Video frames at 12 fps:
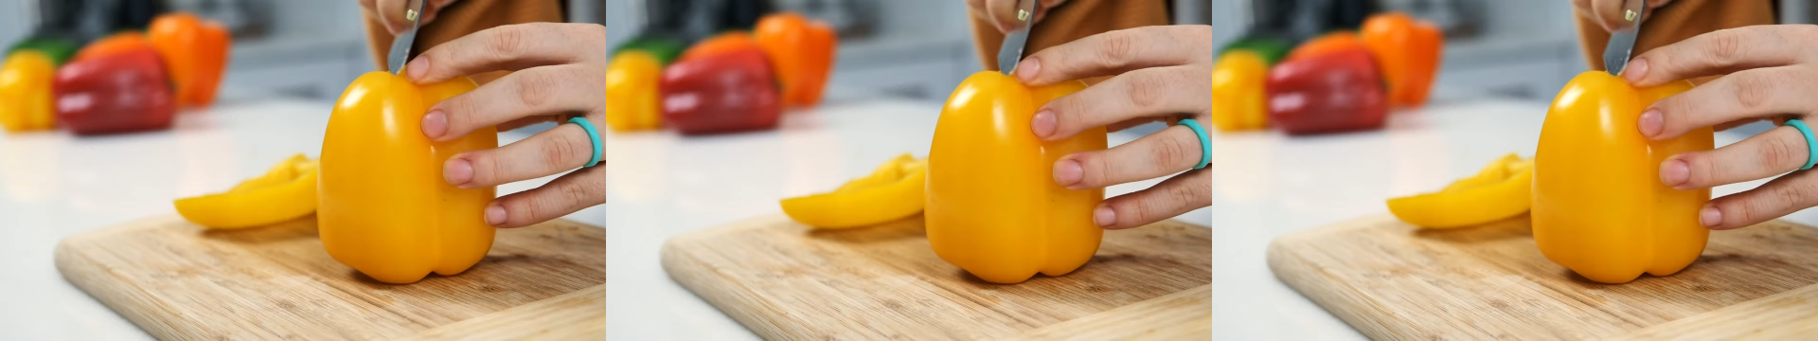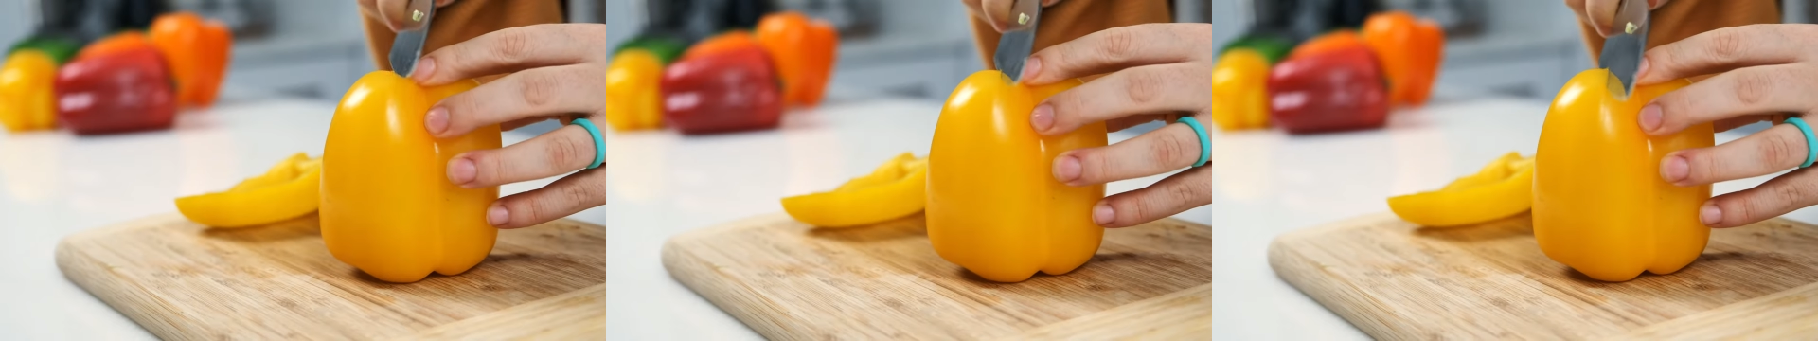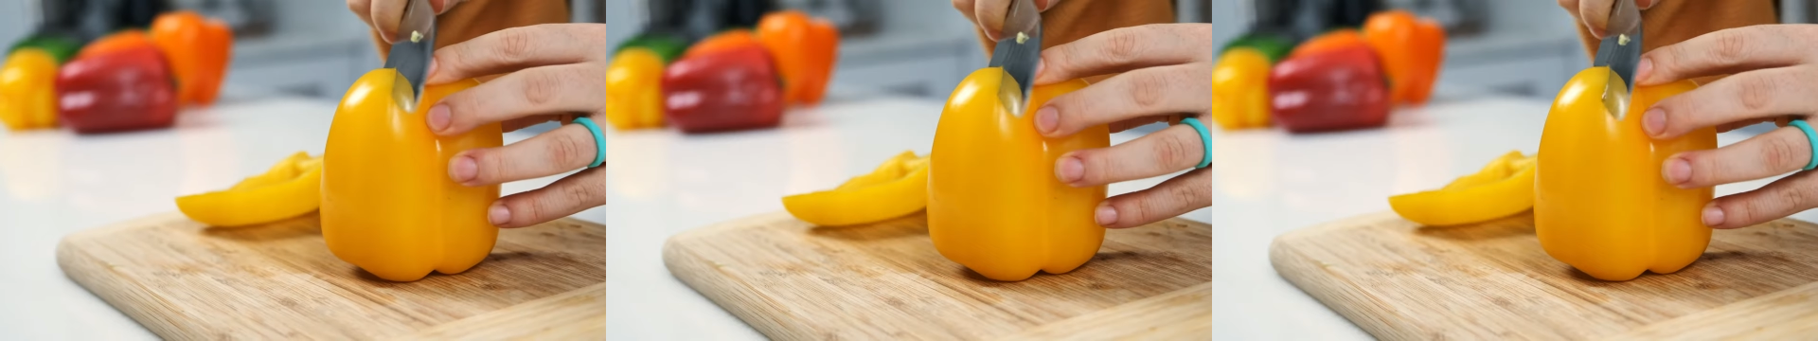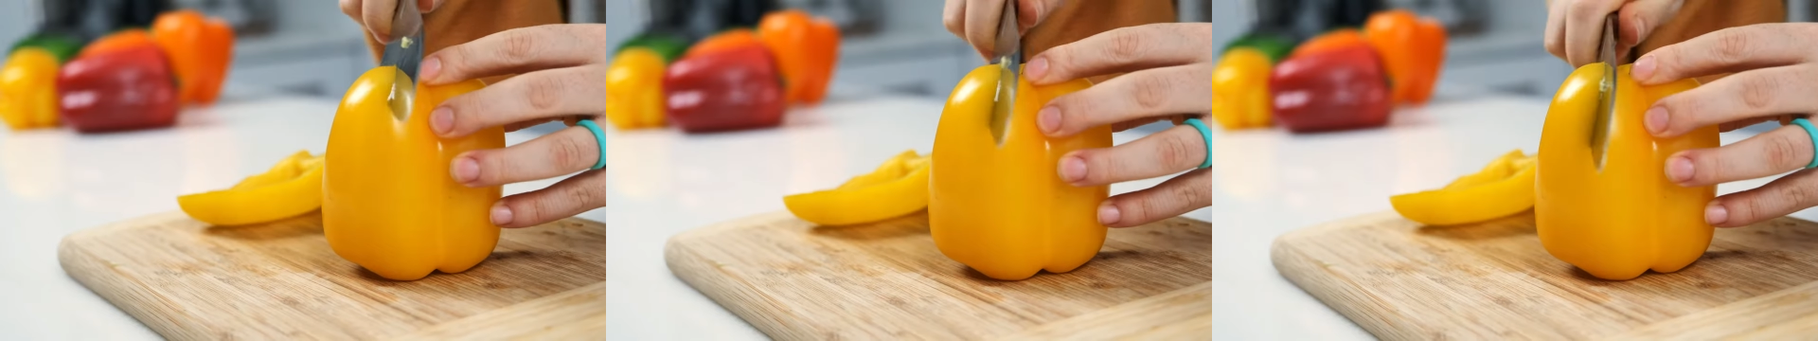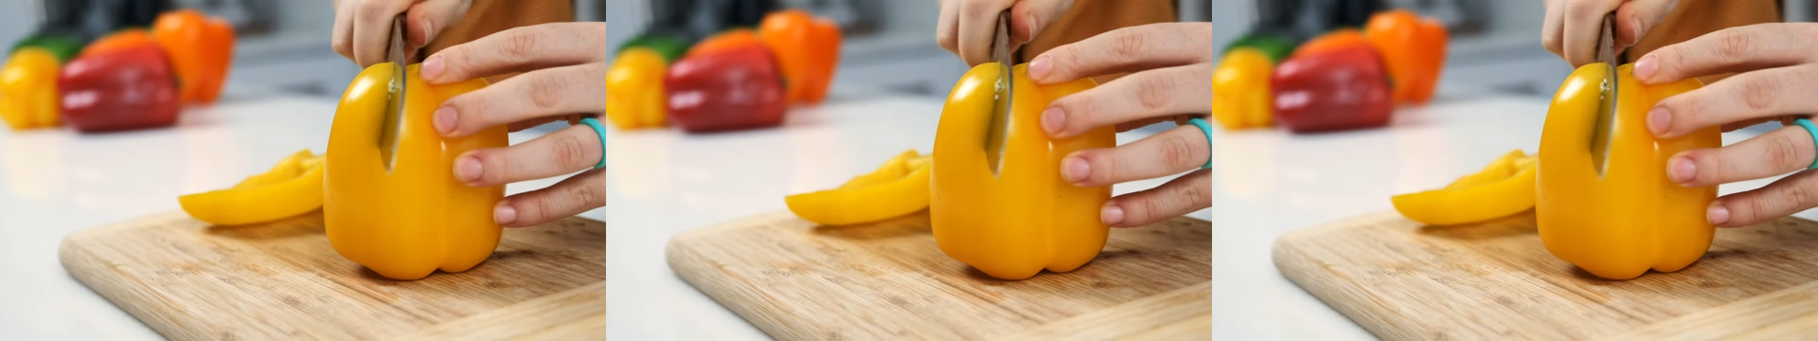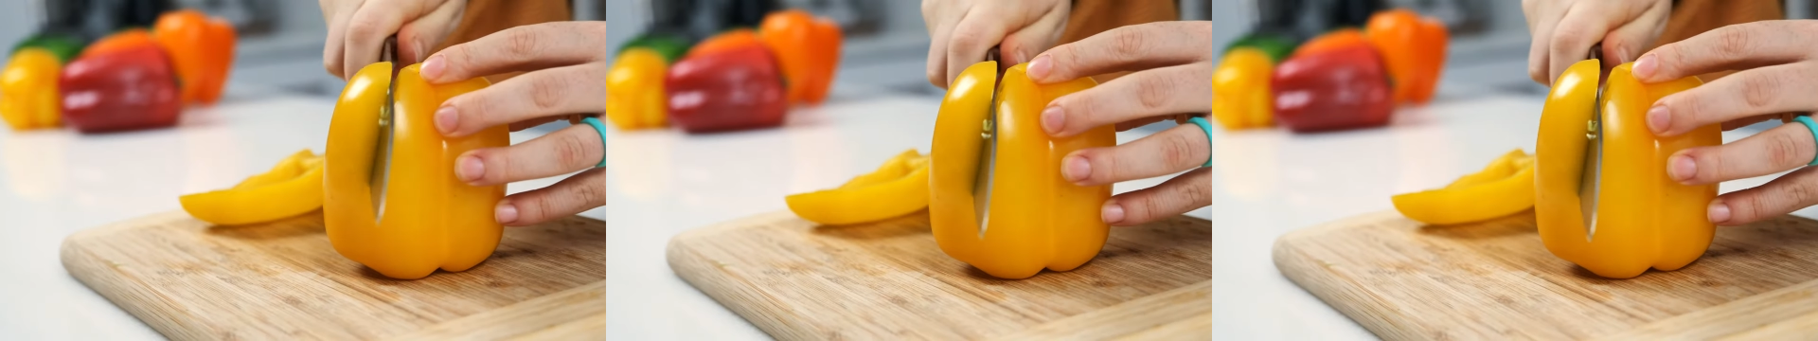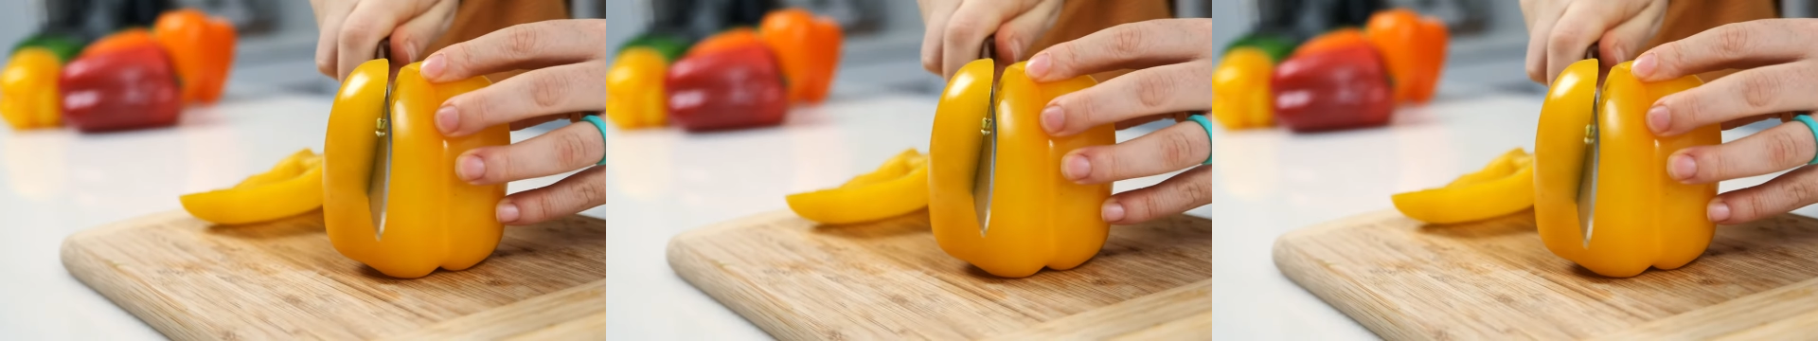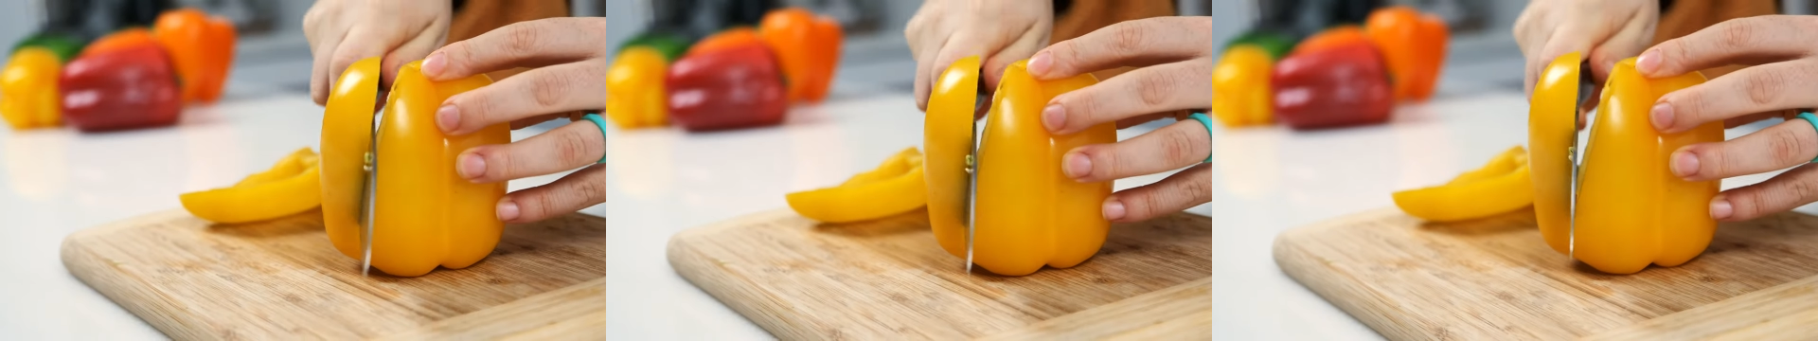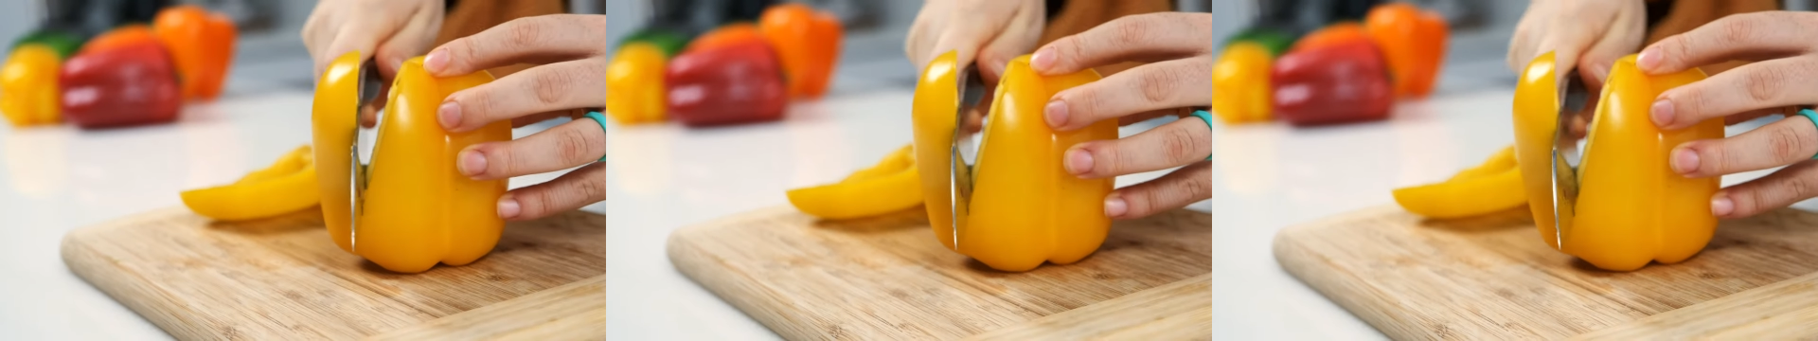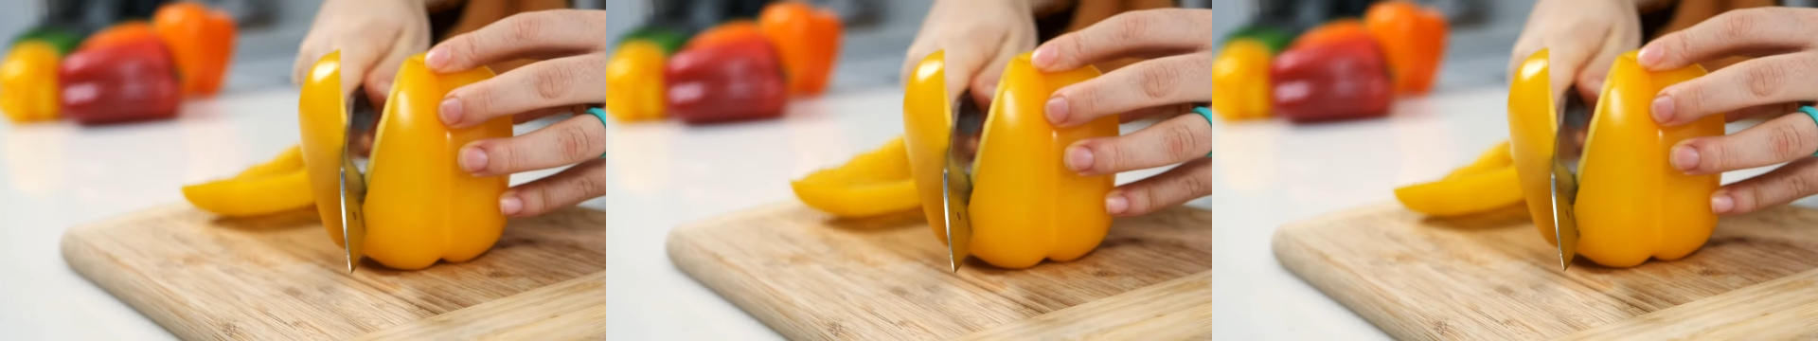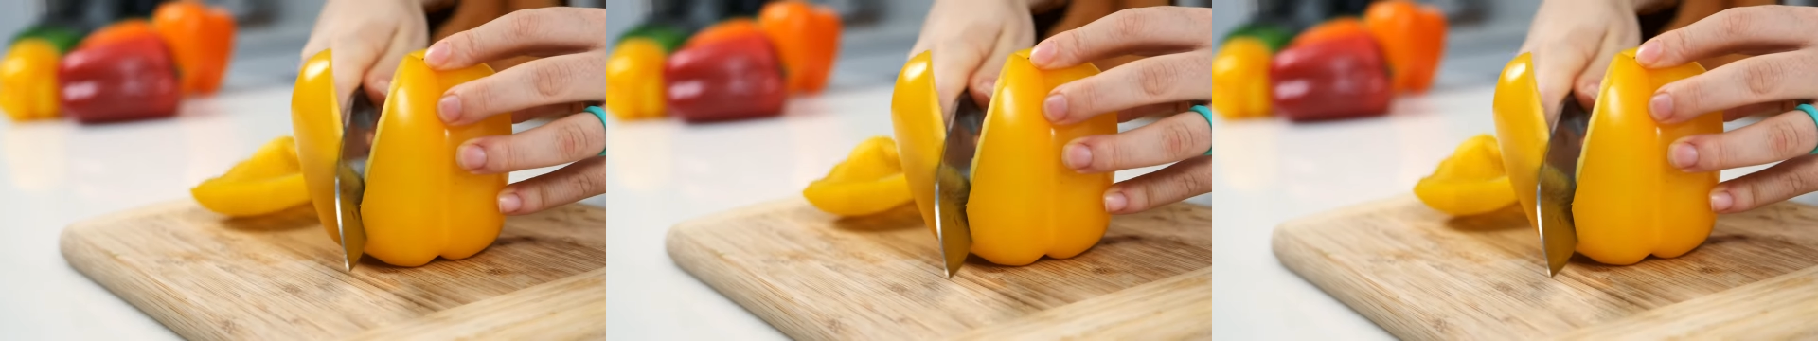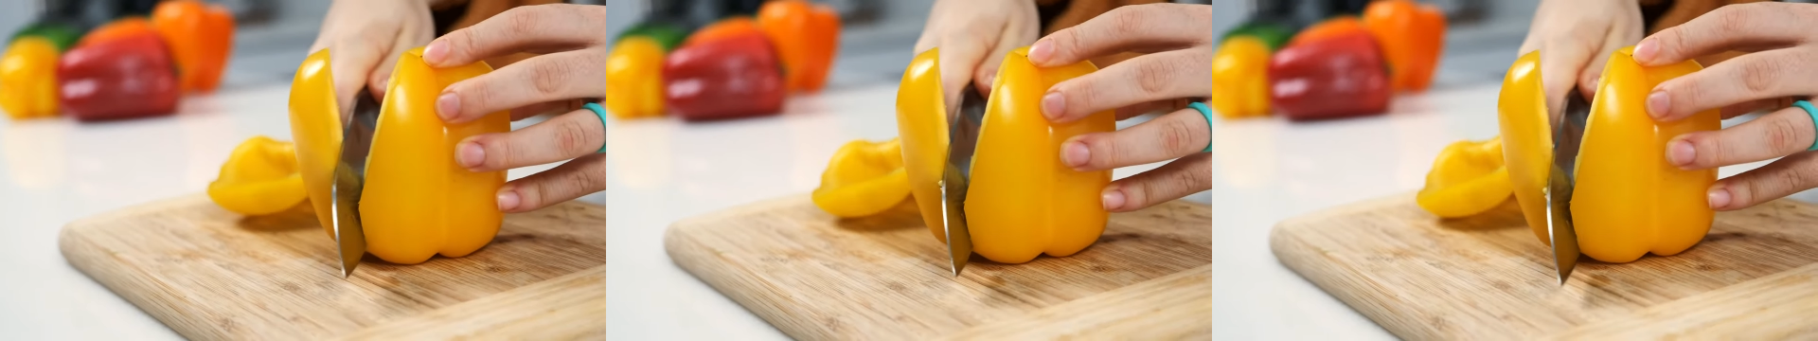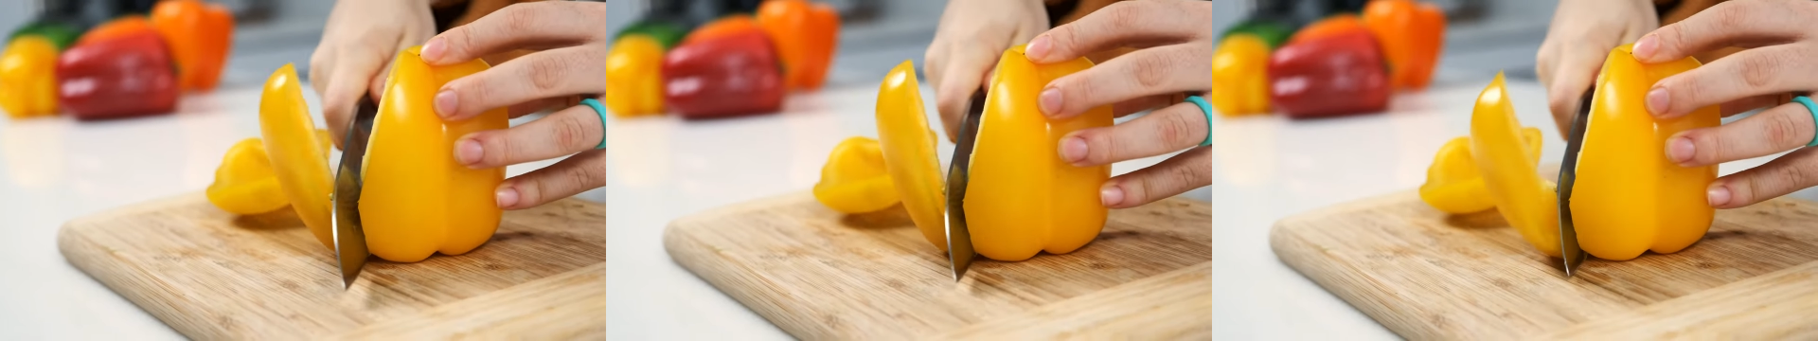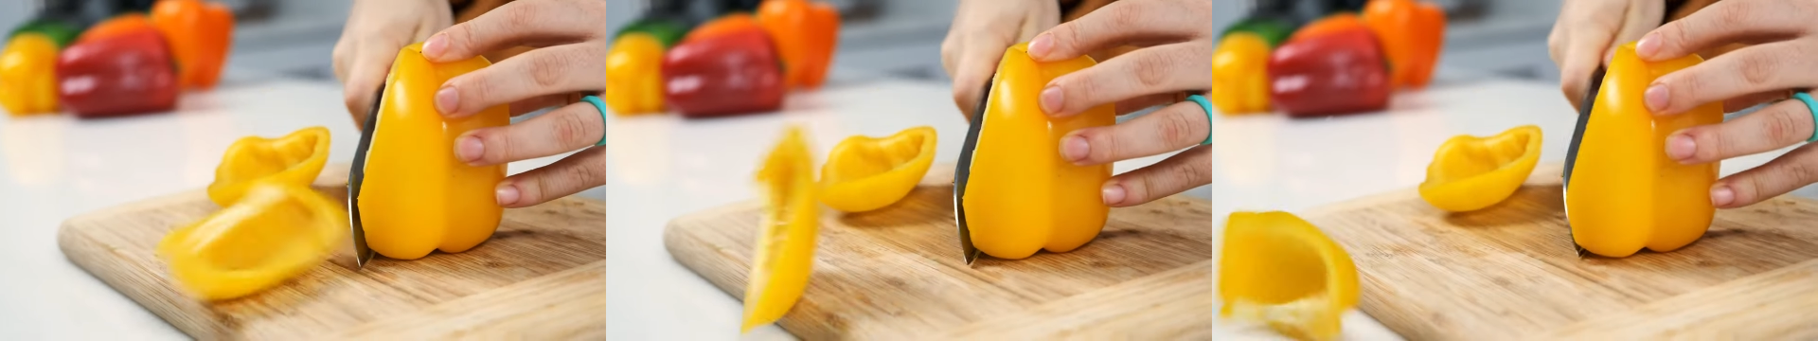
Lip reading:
Nobody's mouth can be seen.